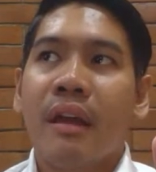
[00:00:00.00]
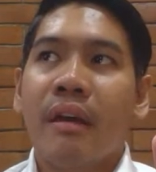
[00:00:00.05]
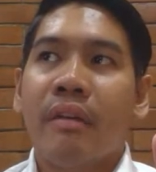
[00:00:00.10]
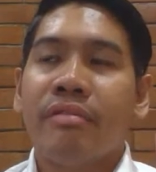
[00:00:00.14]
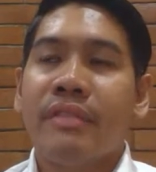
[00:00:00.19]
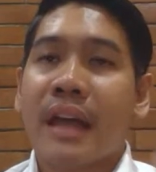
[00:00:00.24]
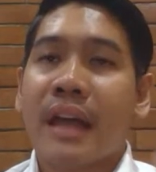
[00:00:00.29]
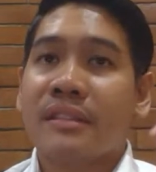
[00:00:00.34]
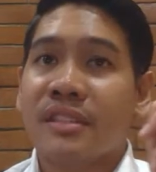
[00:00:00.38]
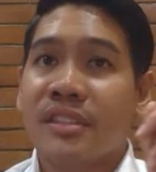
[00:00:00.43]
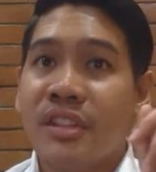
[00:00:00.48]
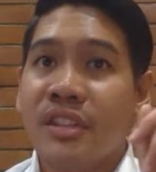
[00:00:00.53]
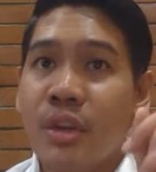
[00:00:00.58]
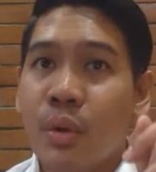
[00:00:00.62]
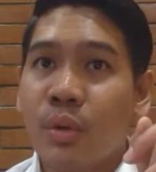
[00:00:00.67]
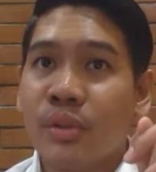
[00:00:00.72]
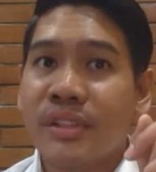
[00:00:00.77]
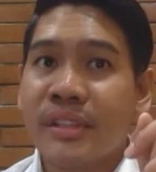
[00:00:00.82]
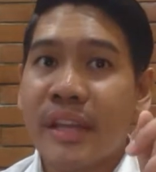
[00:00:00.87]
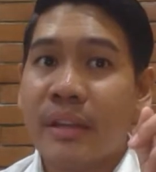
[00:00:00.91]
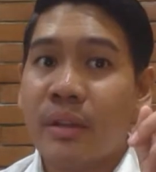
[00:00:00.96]
that's
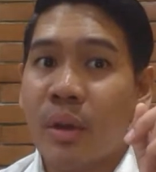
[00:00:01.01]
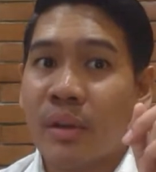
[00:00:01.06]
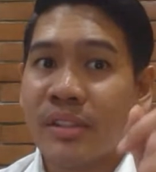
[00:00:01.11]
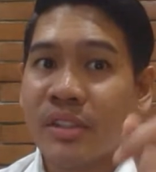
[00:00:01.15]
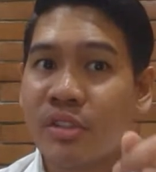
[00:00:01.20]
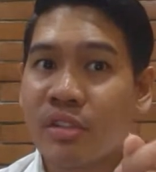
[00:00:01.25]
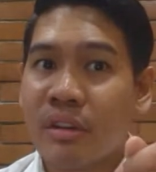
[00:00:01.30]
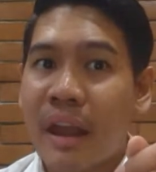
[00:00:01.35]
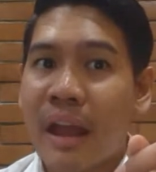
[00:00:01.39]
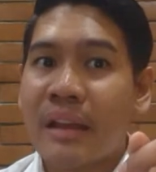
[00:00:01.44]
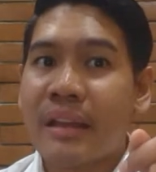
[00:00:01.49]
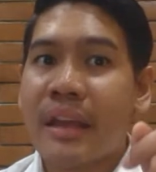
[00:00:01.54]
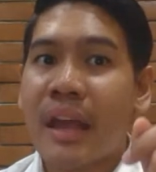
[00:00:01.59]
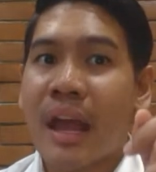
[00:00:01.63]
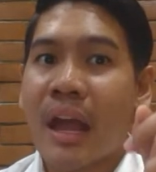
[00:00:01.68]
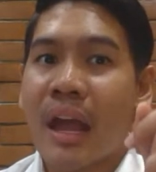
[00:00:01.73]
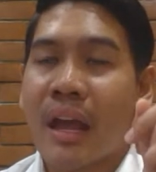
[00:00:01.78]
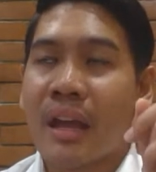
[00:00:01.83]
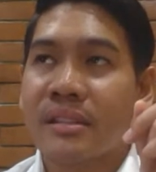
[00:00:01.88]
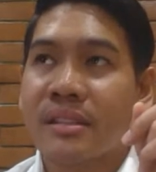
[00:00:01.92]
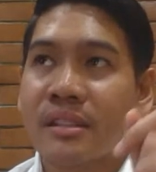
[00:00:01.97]
used in
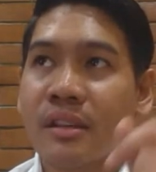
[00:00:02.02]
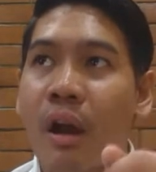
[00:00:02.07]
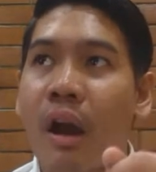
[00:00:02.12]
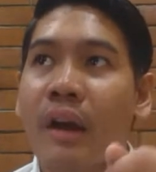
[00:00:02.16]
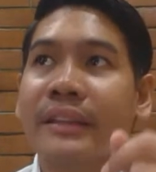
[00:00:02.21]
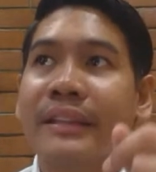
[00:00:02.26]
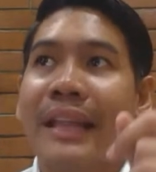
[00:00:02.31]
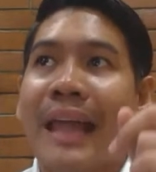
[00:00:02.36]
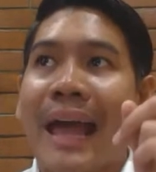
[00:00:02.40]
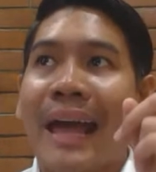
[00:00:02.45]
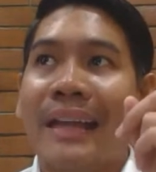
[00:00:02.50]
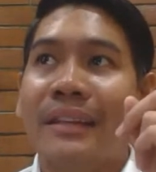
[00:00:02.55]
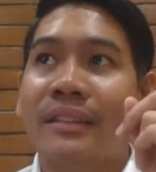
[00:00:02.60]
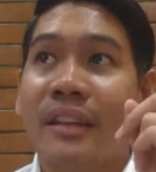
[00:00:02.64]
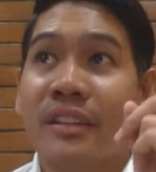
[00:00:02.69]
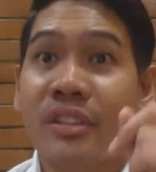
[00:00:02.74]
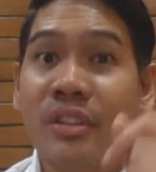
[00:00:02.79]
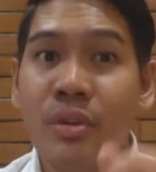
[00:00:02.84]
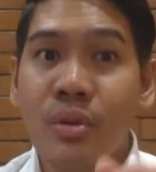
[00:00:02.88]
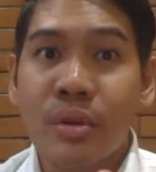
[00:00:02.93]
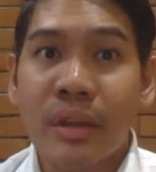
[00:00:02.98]
Australia, Scotland,
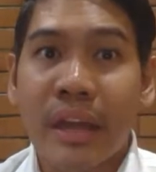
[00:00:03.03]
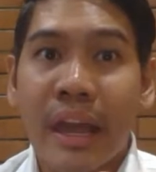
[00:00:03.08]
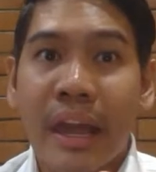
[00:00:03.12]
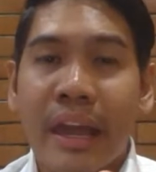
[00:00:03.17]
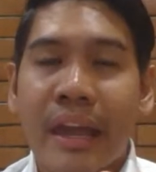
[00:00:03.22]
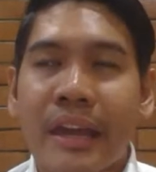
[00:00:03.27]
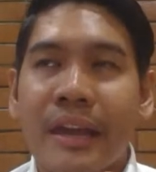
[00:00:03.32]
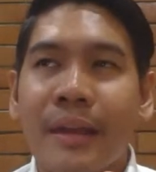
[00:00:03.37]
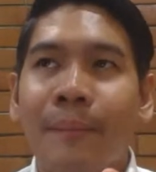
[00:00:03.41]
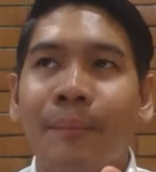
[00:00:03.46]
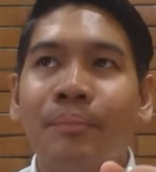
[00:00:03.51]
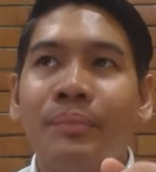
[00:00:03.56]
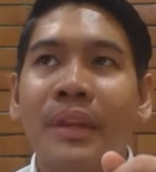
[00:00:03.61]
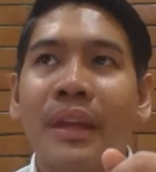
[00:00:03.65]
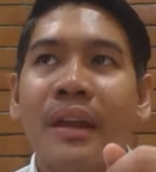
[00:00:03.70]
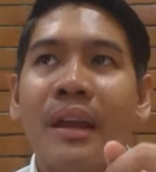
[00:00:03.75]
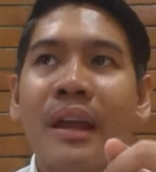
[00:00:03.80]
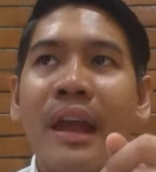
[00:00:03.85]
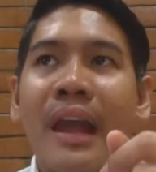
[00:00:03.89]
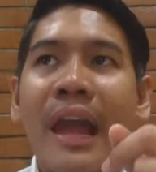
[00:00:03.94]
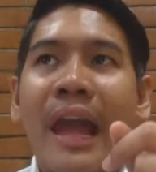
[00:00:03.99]
UK.
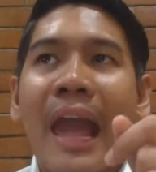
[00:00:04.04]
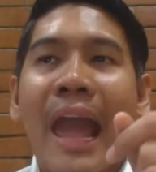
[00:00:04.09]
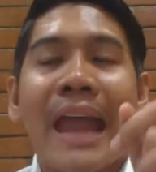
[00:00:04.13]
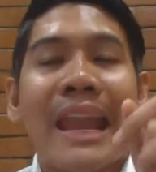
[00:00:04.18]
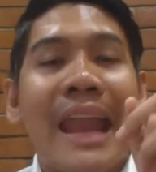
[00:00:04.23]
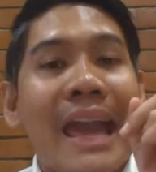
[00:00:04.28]
And